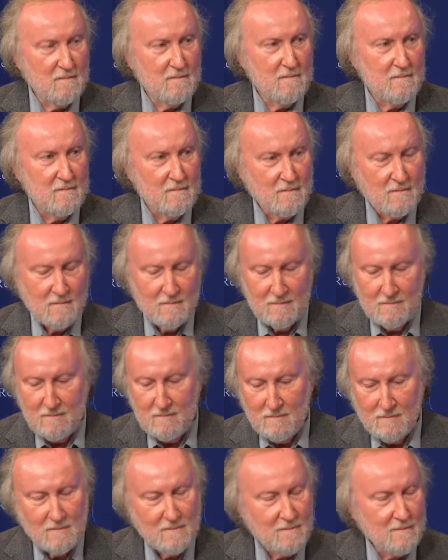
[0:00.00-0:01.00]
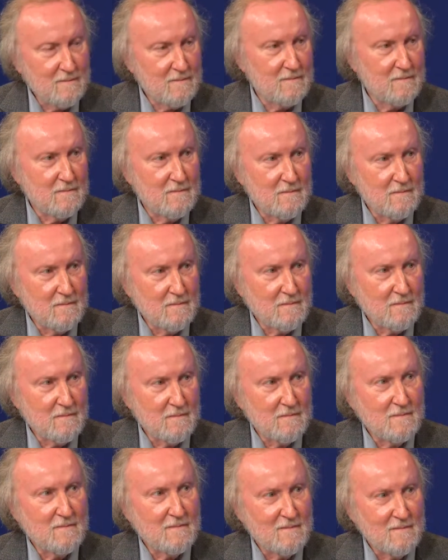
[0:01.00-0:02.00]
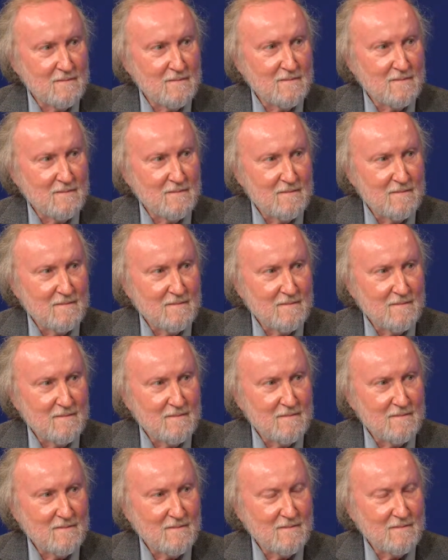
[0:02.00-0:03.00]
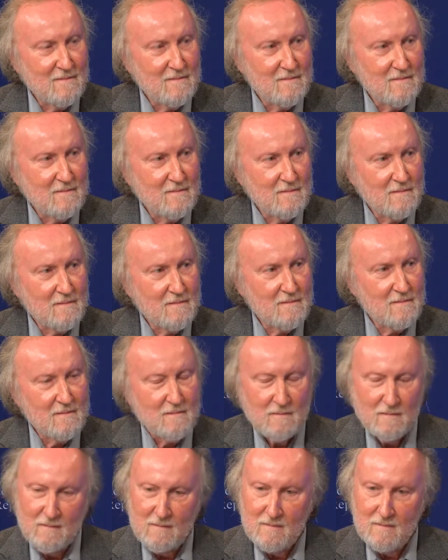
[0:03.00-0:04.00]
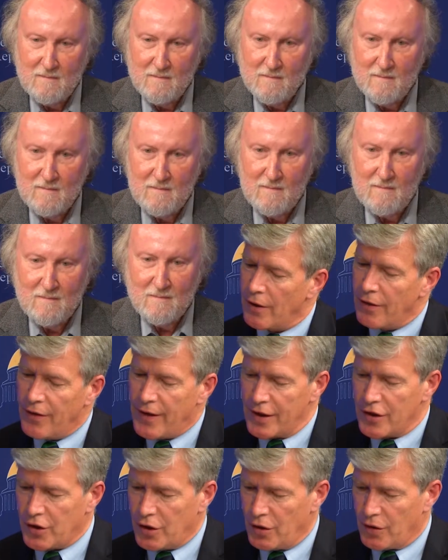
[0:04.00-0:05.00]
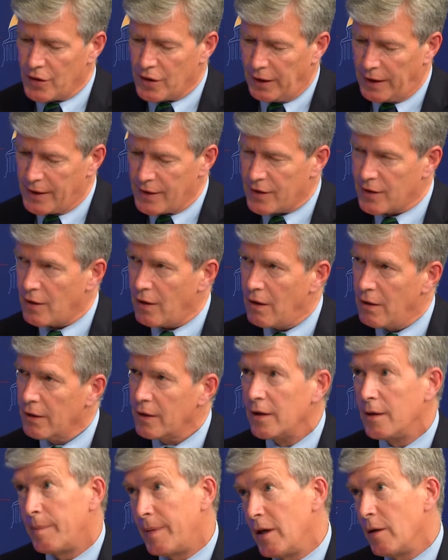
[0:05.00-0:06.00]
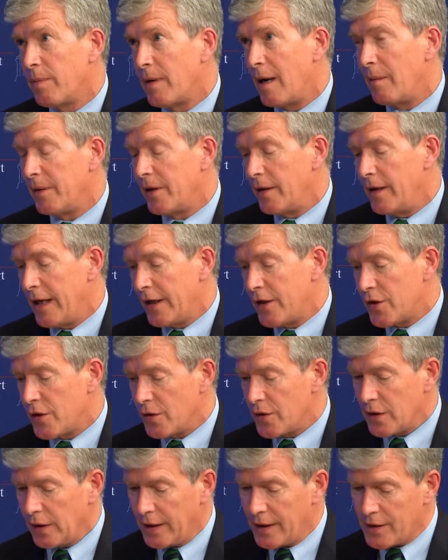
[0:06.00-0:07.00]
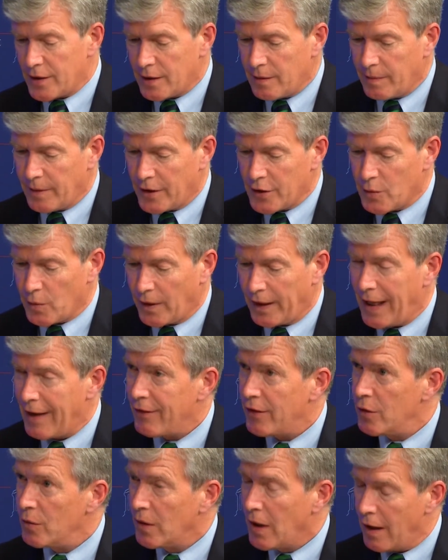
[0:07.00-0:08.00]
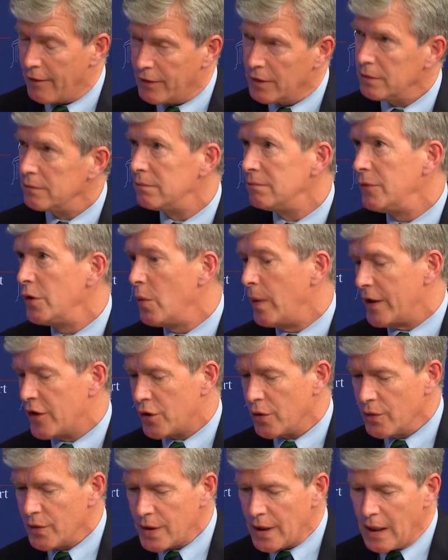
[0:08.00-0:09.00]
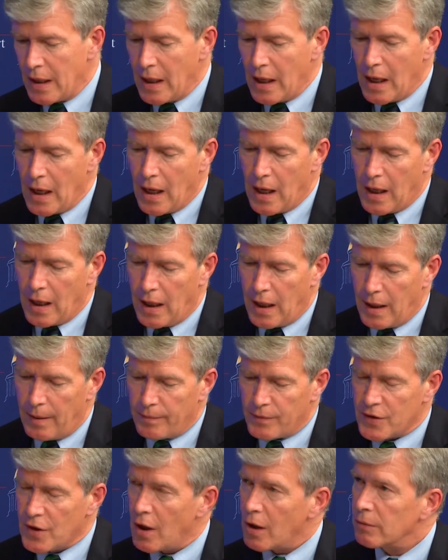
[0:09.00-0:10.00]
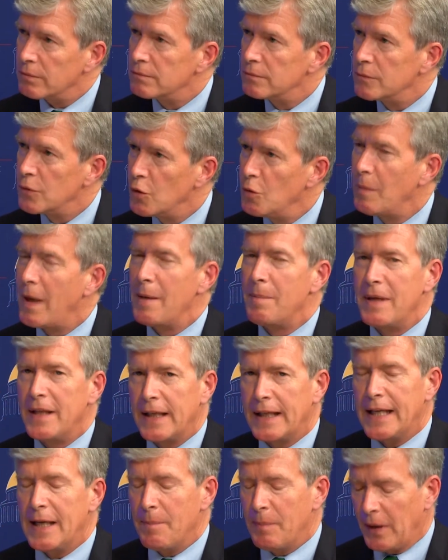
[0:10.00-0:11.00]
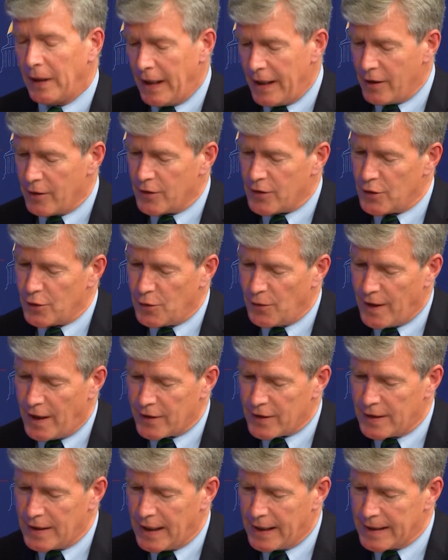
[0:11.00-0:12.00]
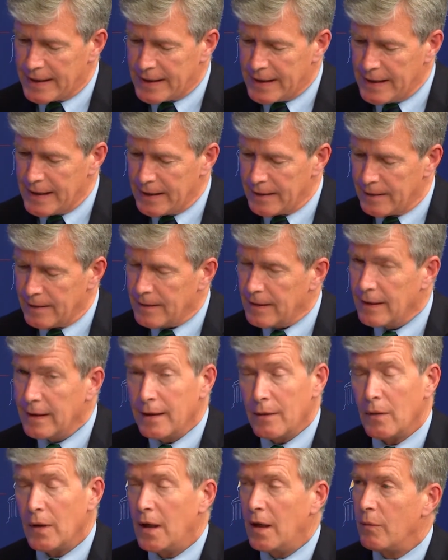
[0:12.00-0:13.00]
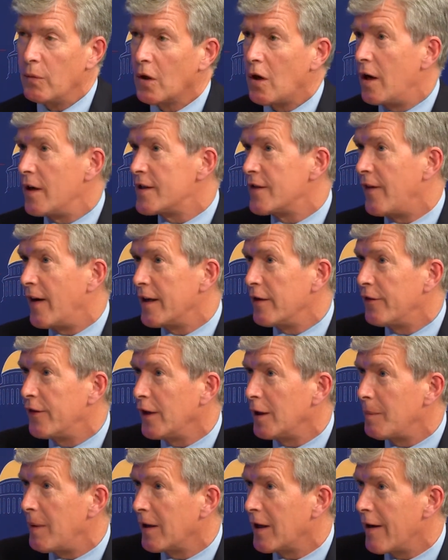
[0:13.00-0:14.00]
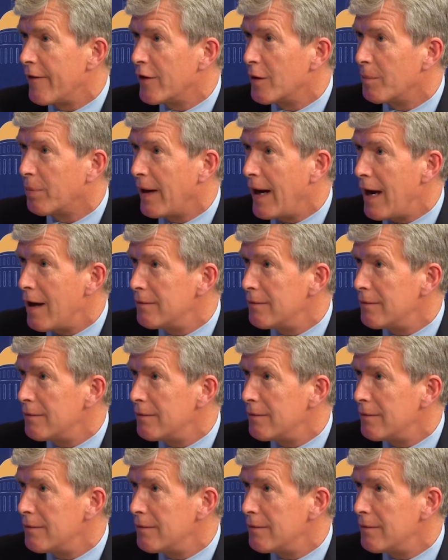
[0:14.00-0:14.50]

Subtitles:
the top 10 most powerful behind-the-scenes players in California politics and government. Some of the folks on this year's list aren't going to appear probably on next year's list because we're going to have a new governor, new issues. So who might be the key players in 2019? Regardless of how you feel about Governor Brown,